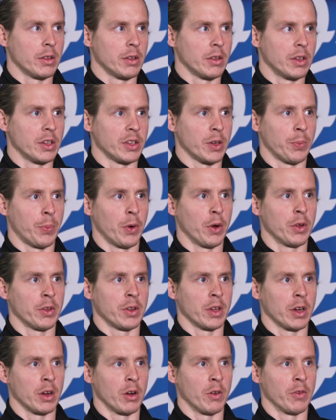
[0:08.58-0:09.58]

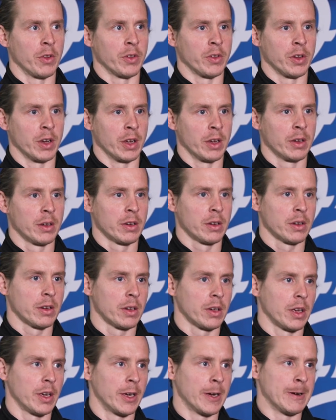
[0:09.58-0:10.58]
Disappointing, obviously,
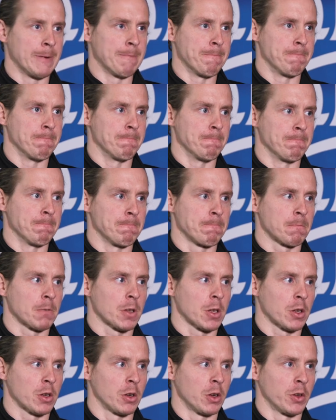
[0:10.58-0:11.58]

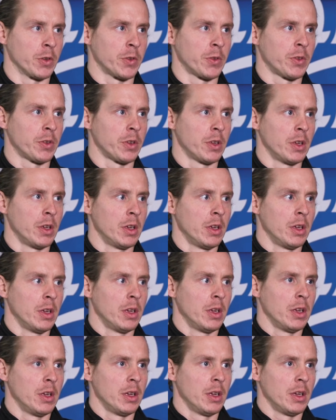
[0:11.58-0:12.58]
because
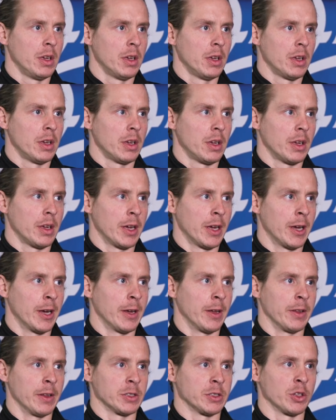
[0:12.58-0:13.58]

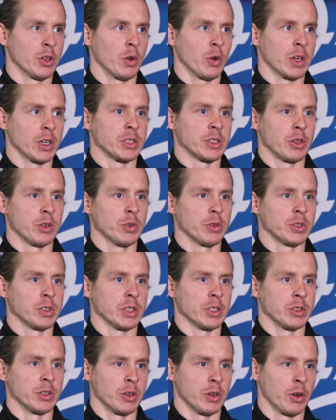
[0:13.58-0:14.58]
there's no
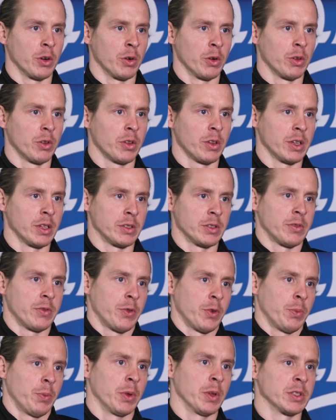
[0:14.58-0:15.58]
excuses, you know. It's
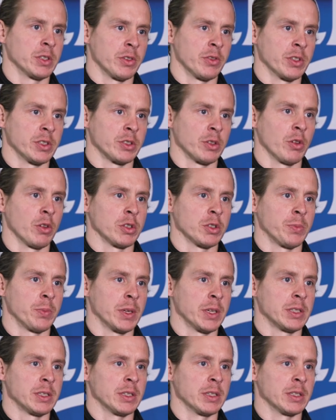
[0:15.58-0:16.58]
football, it's a results
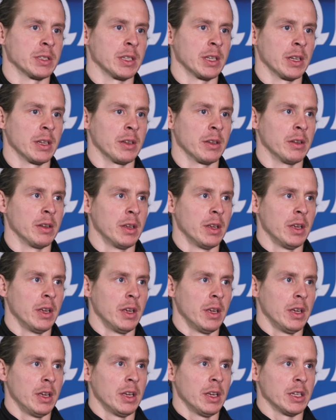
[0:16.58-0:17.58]
business, and
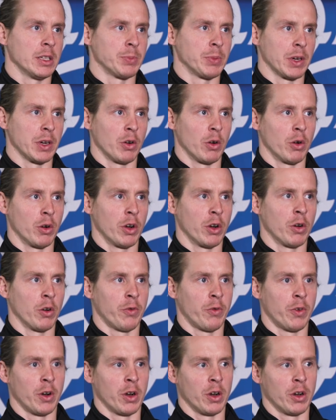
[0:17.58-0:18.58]
it's been going on
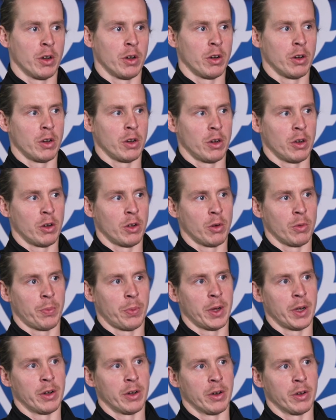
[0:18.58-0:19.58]
for a long
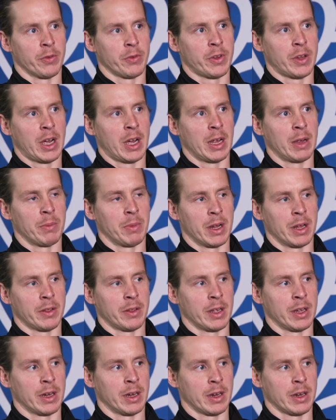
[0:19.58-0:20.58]
period of time. And I
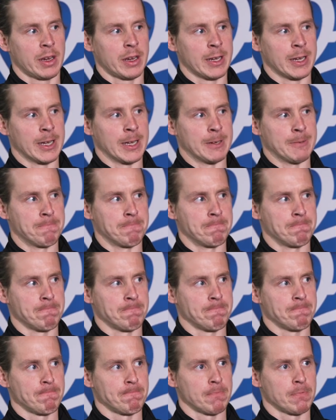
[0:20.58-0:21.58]
think,
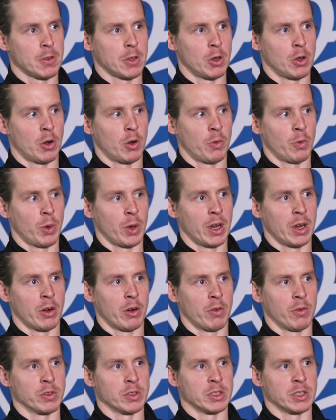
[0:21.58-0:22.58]
you know, we are
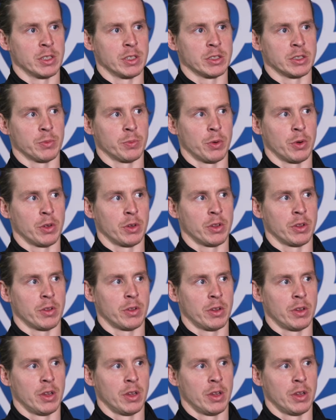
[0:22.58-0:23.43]
obviously disappointed